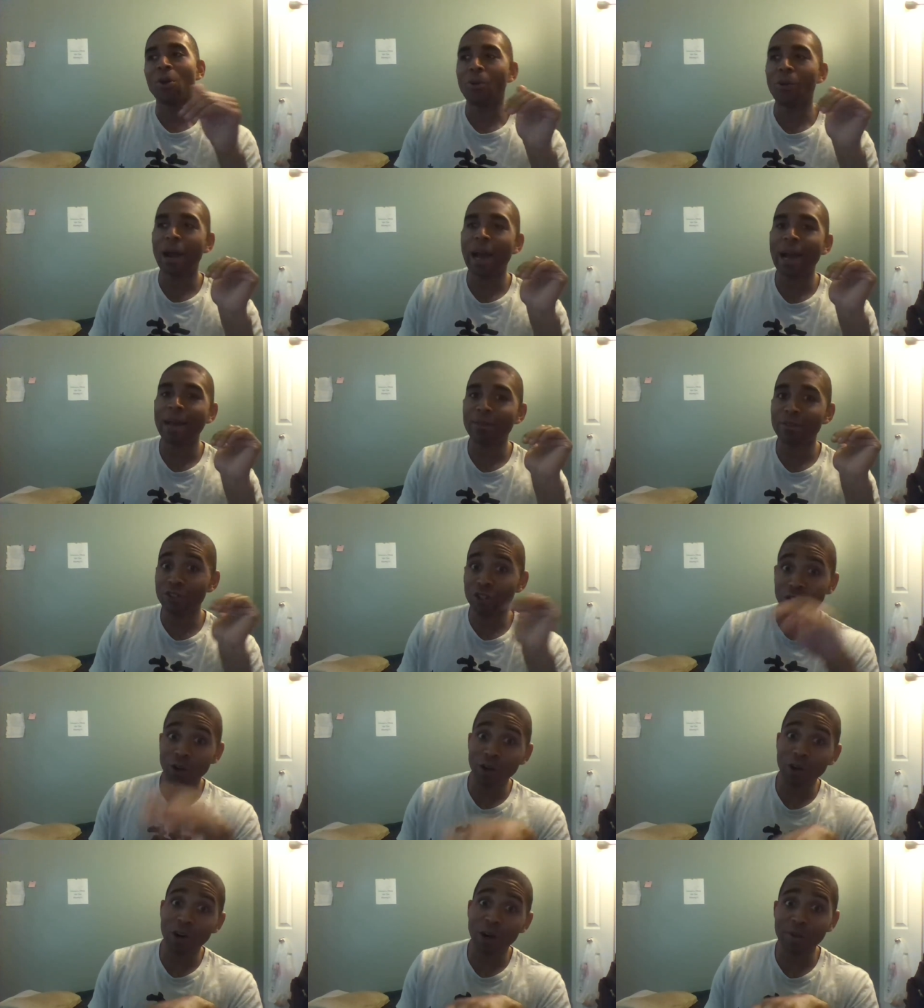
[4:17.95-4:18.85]
where I have to
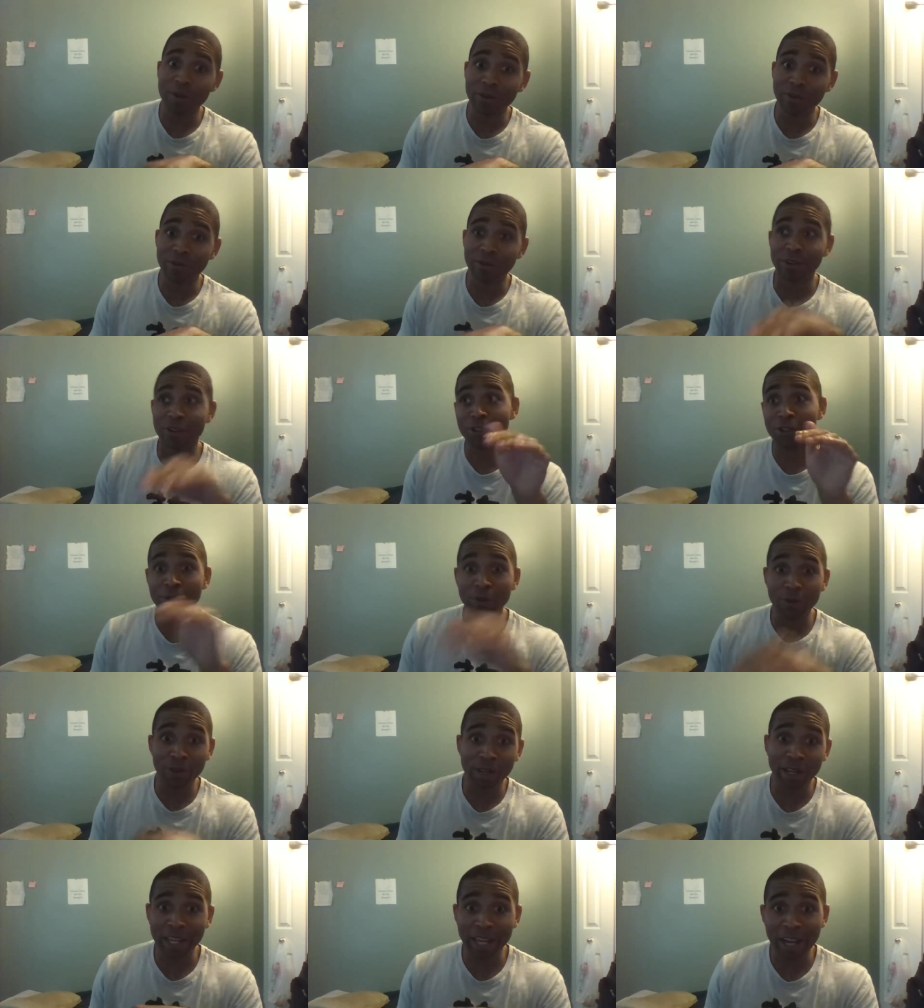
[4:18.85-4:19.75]
show her I'm different, show
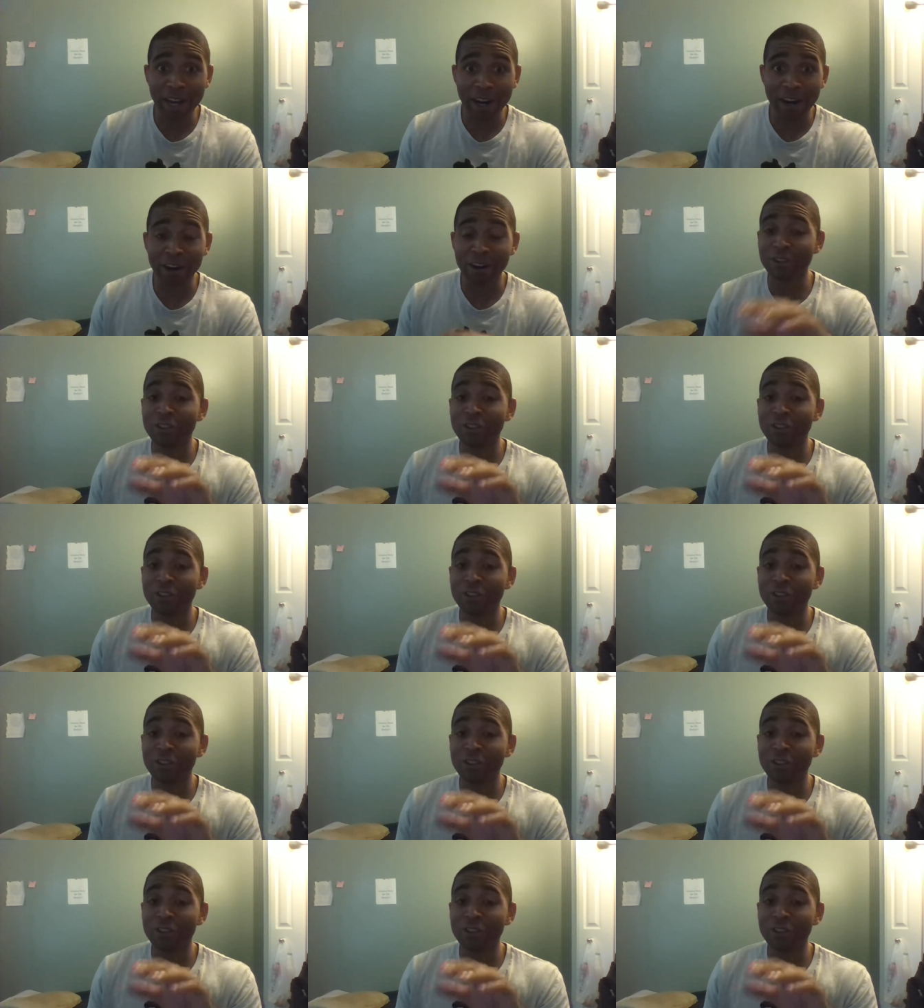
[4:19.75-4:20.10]
her that I care,